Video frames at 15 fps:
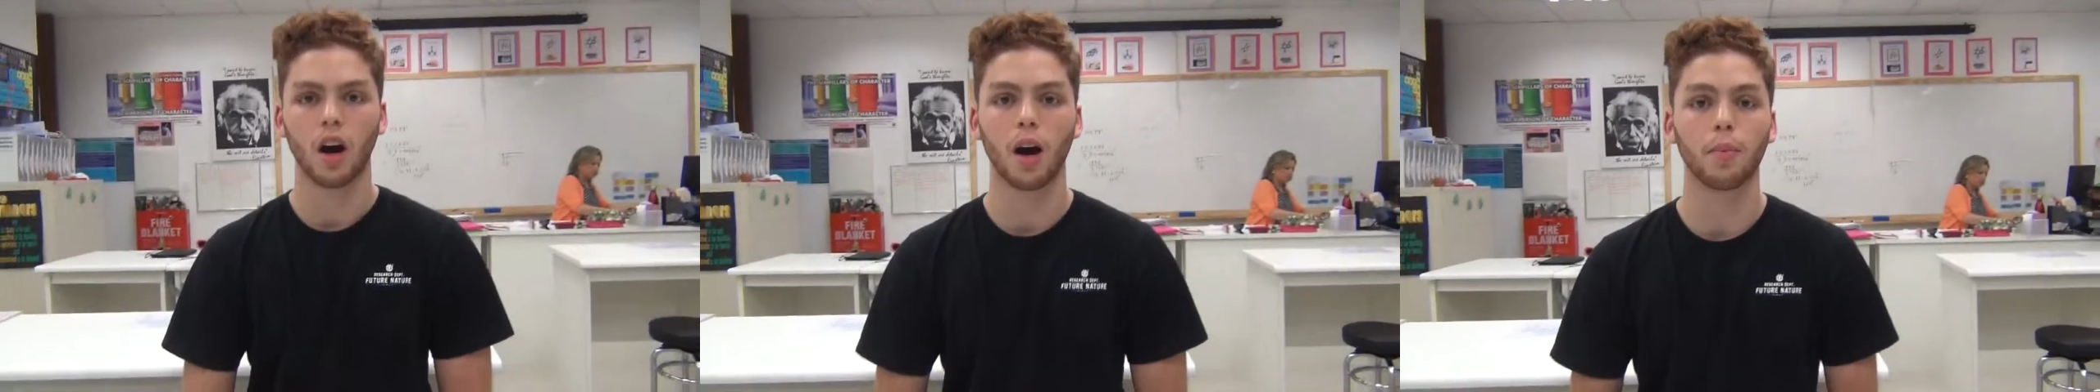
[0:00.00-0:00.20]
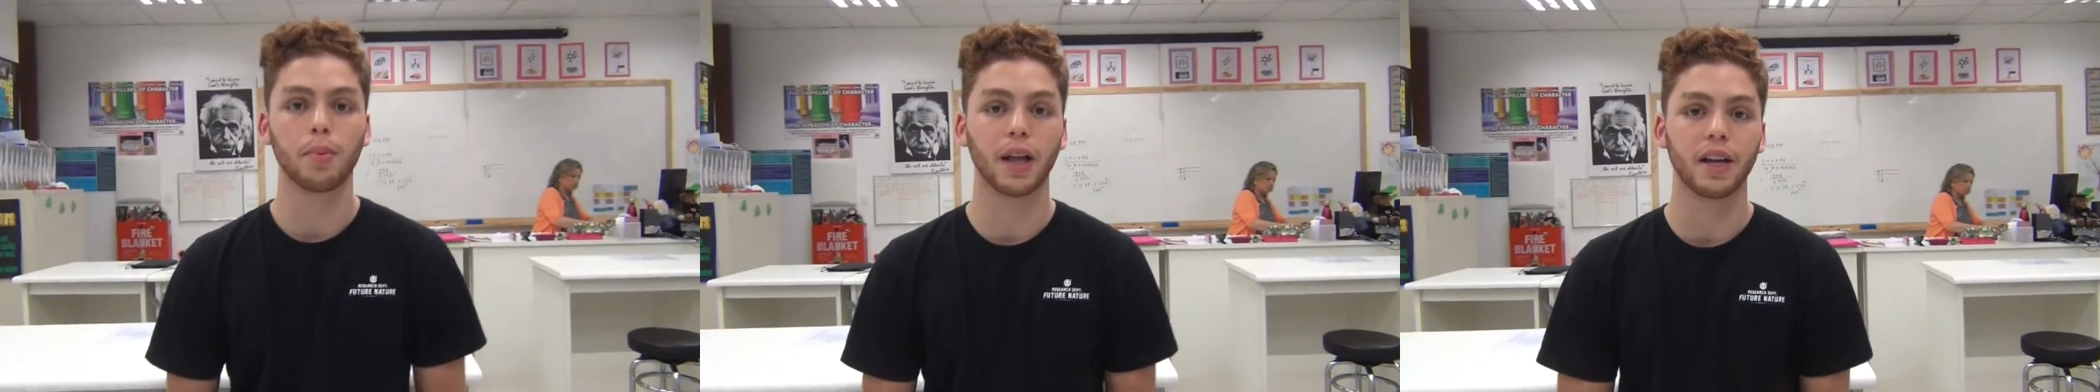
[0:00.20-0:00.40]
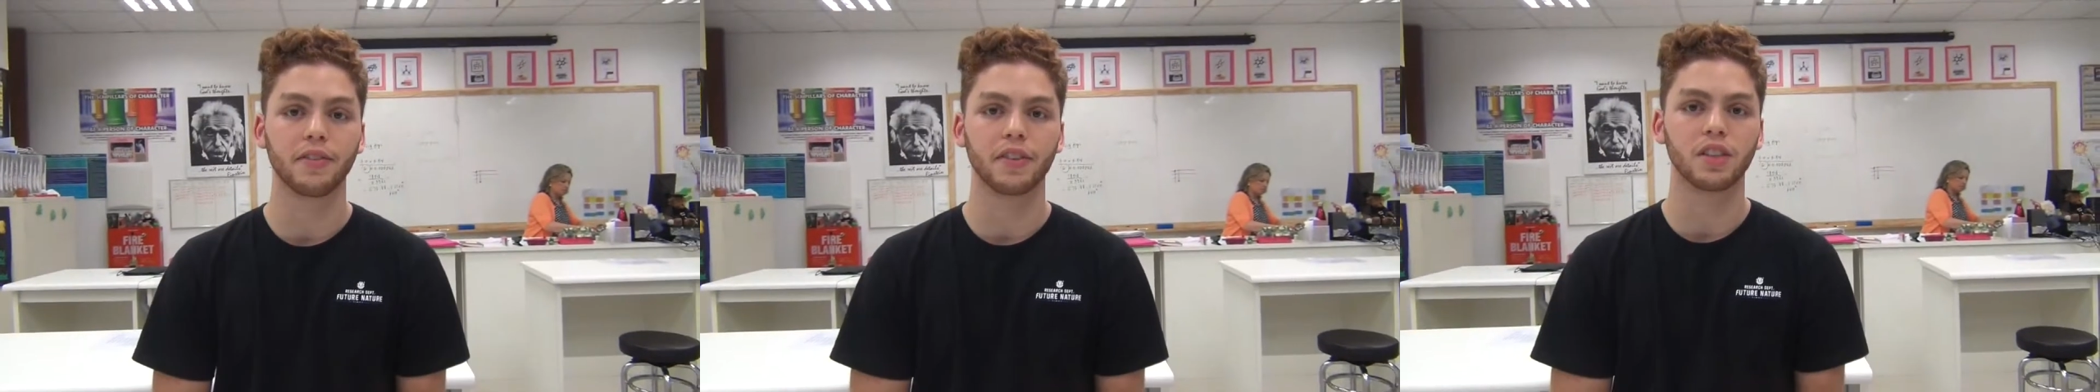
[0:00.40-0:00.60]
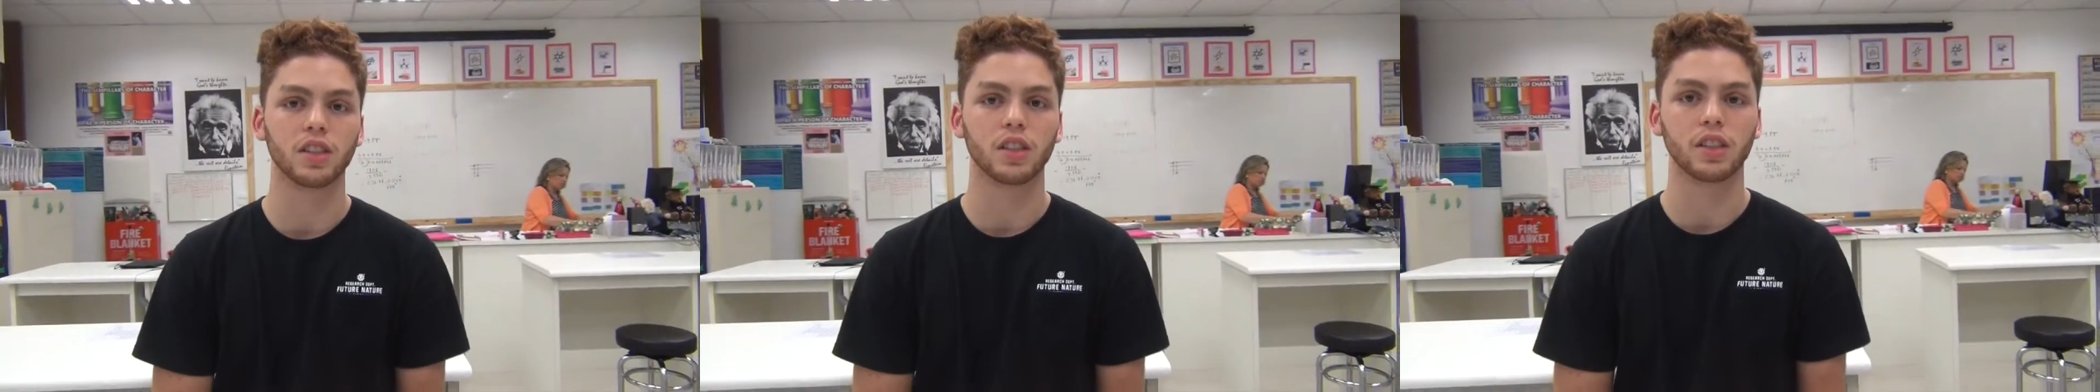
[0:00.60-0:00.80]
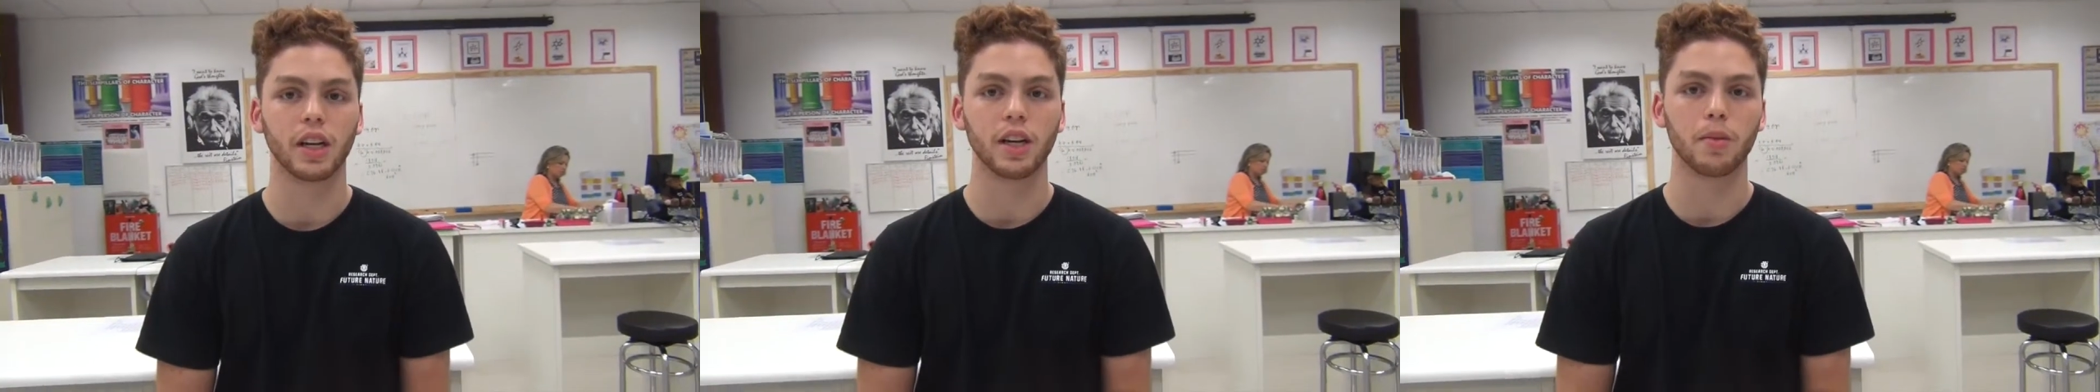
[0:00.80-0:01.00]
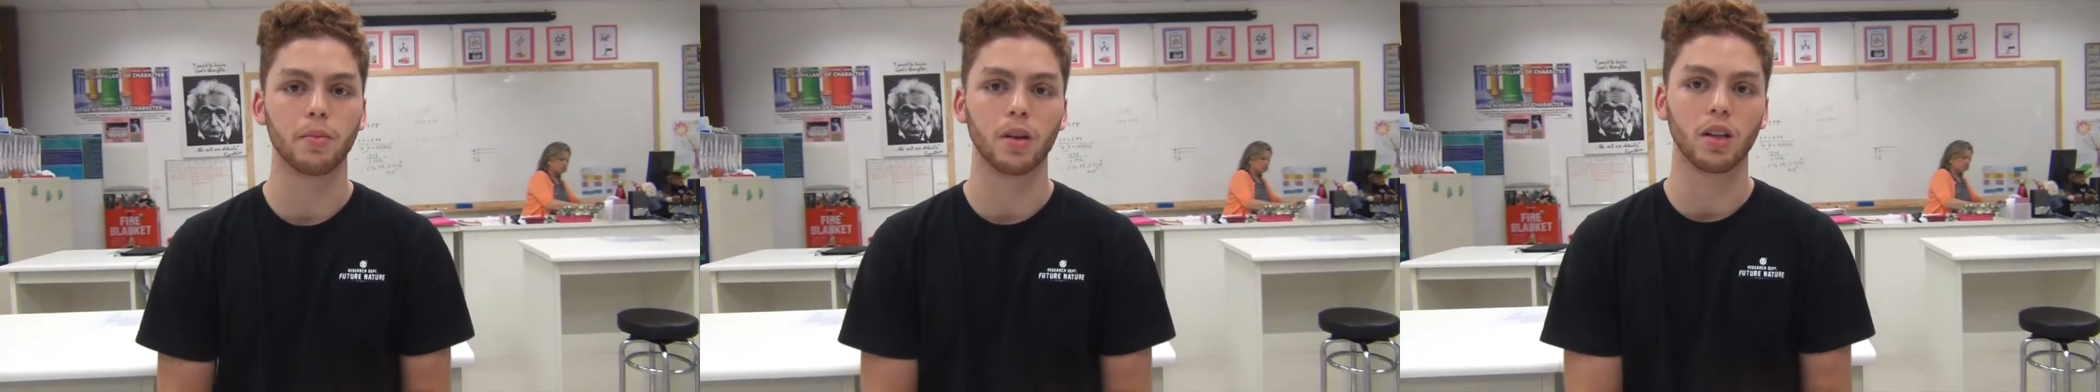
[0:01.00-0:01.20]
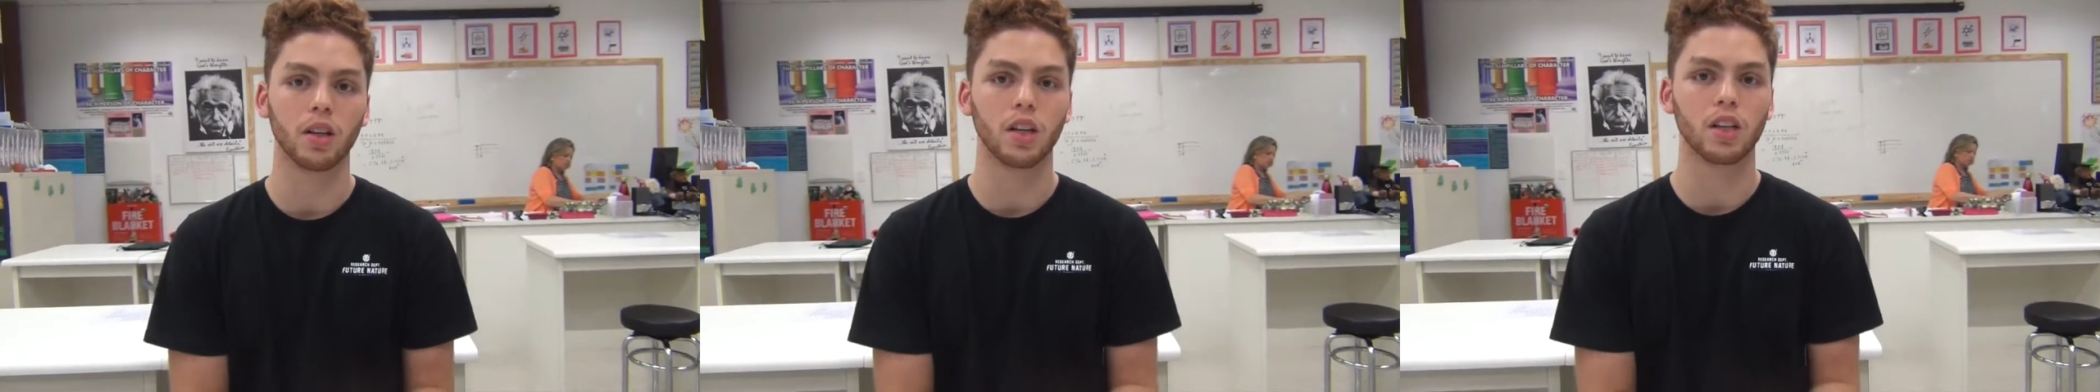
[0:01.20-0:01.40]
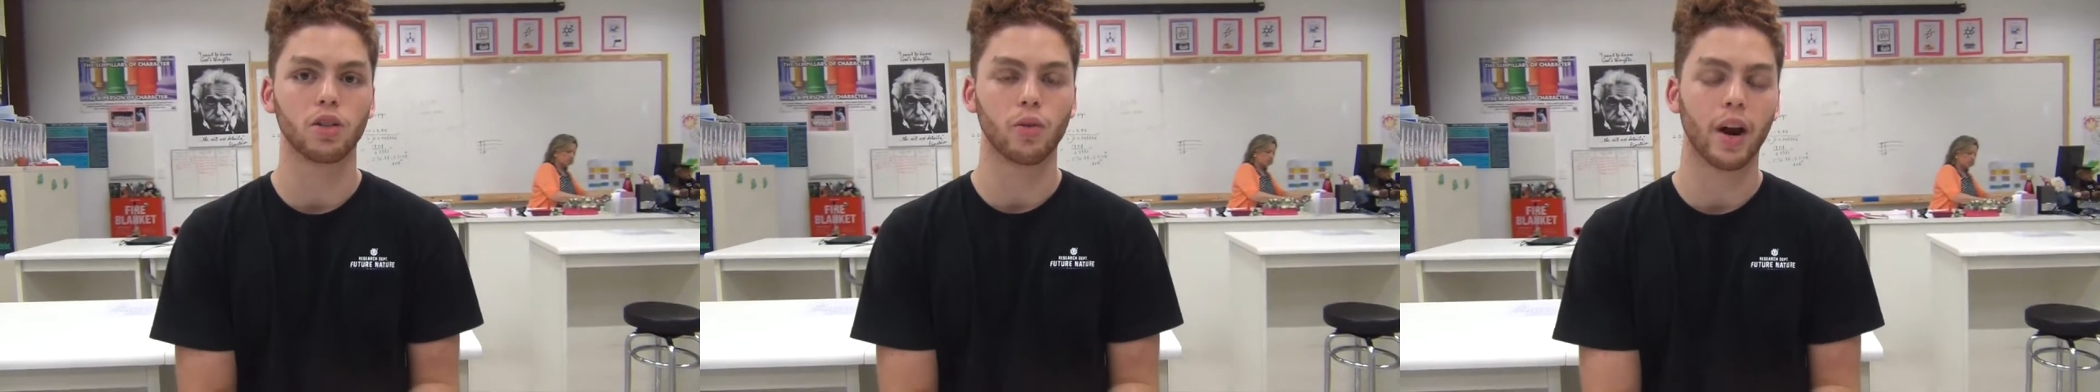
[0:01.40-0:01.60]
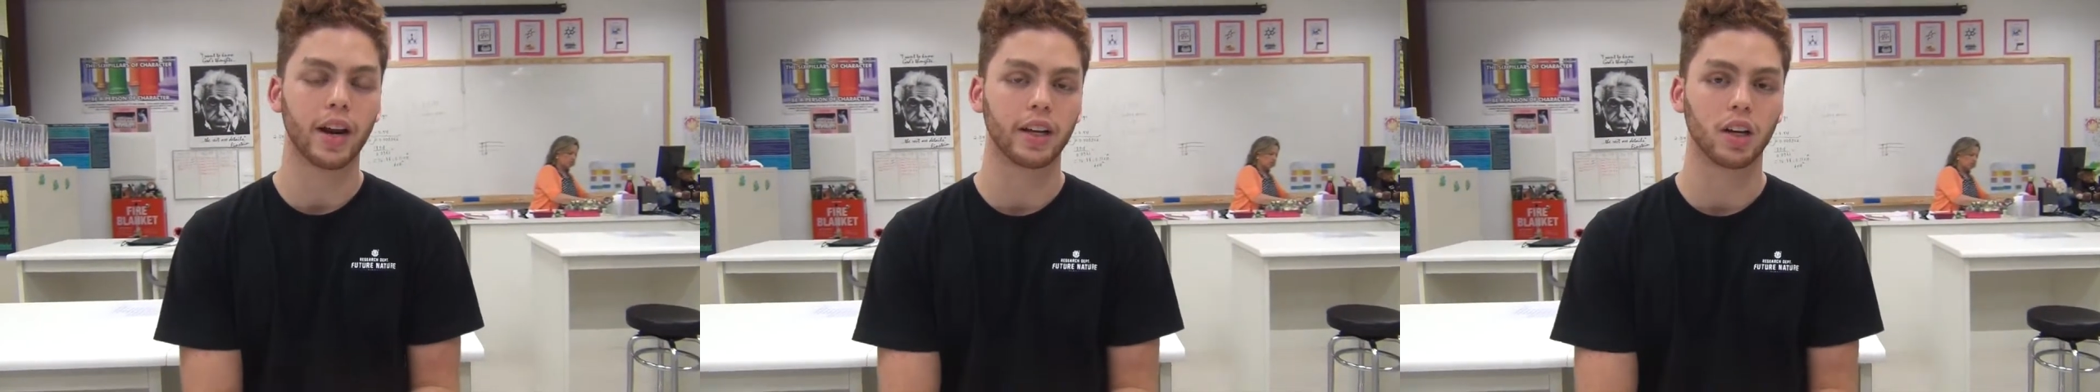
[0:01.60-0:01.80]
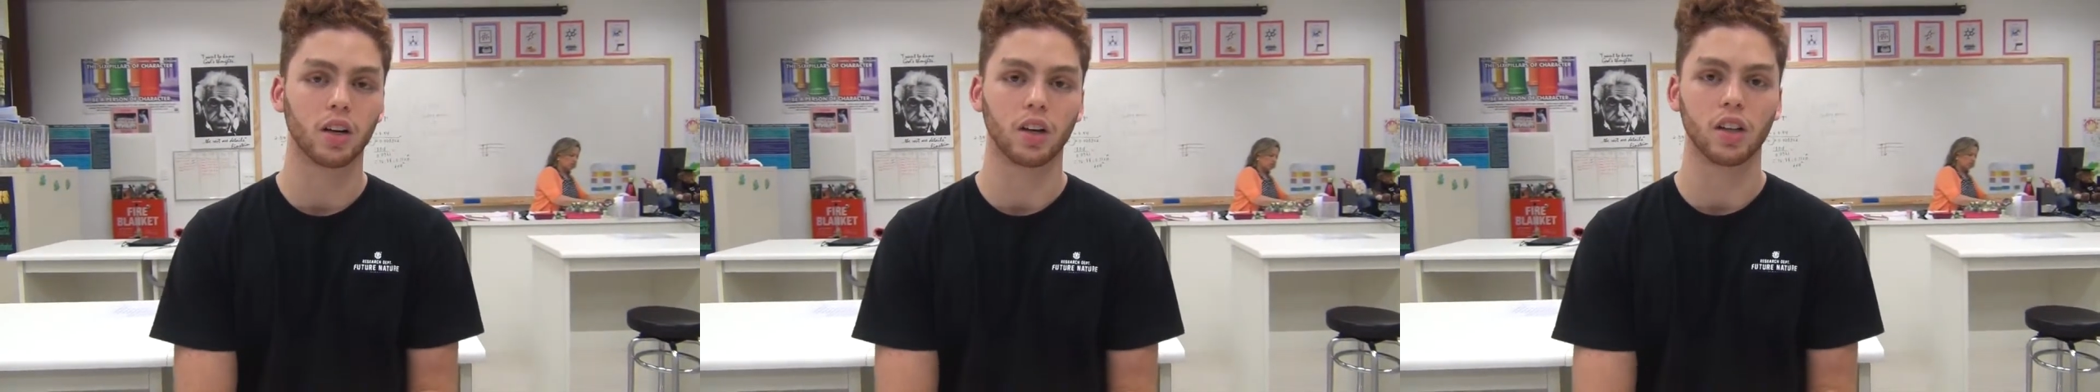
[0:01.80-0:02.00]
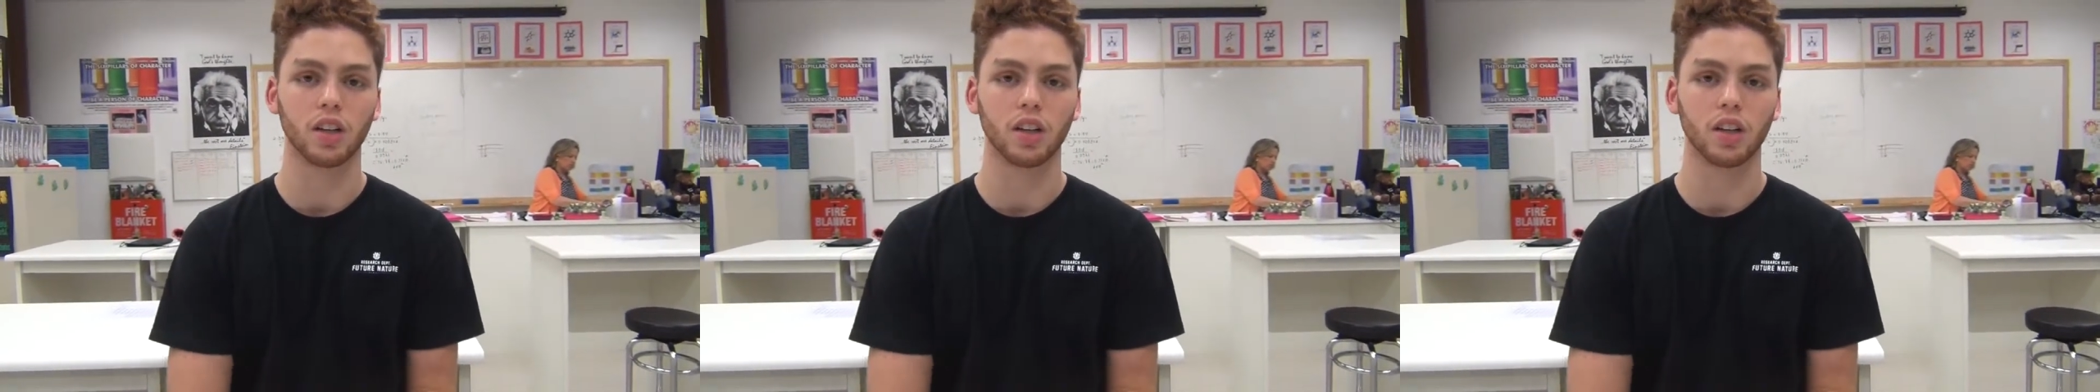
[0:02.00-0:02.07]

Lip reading: Our plan for sustainability is writing out